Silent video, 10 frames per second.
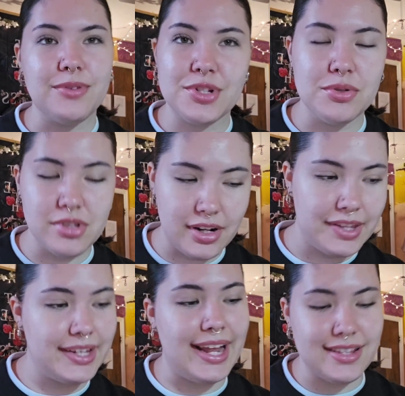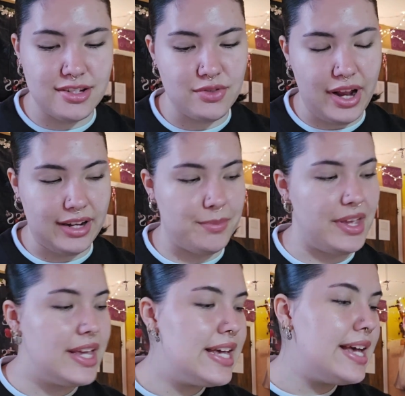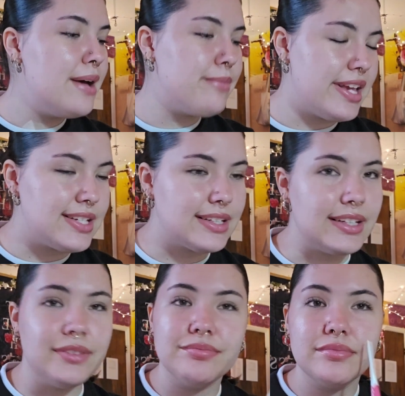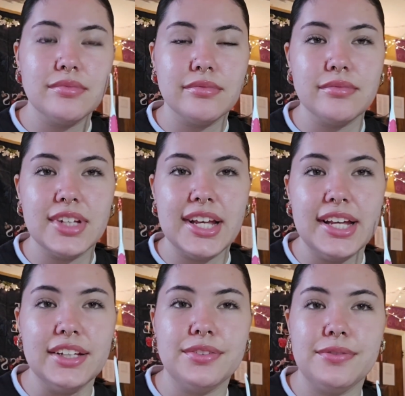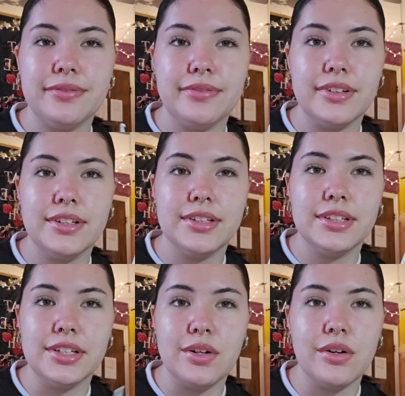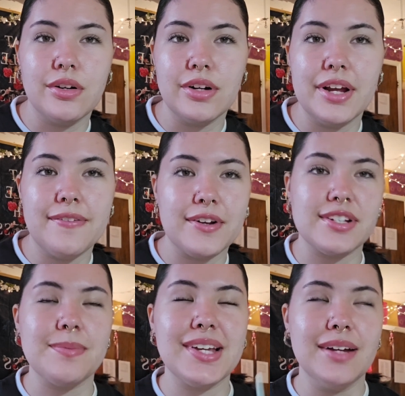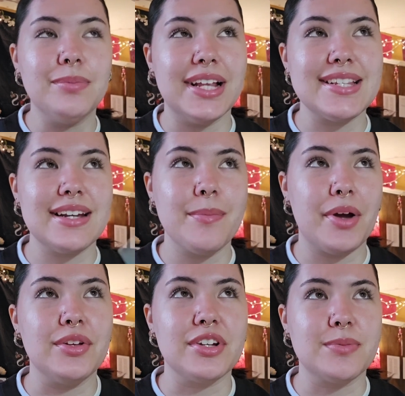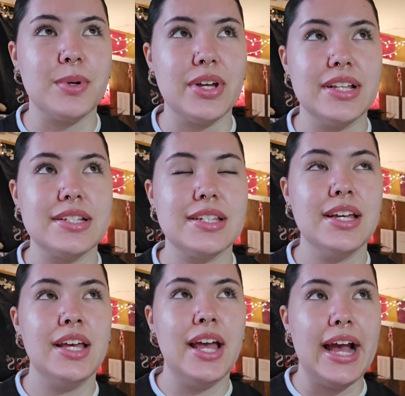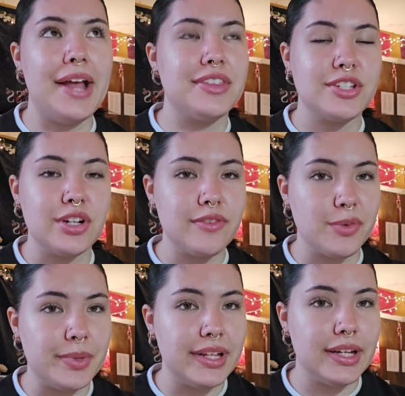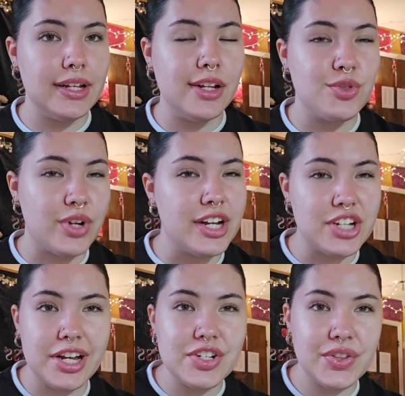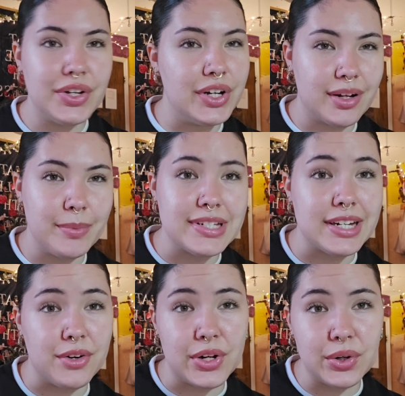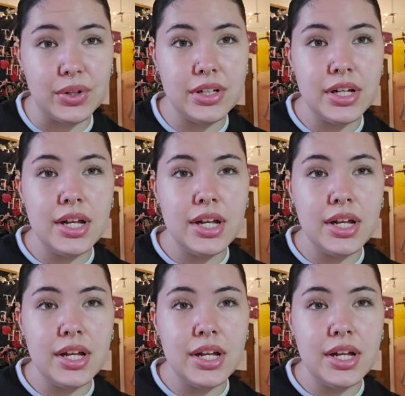for too long and the cat's distracting me. Basically, if there's something unpleasant about your experience at the start of your blanket, try changing the hook material.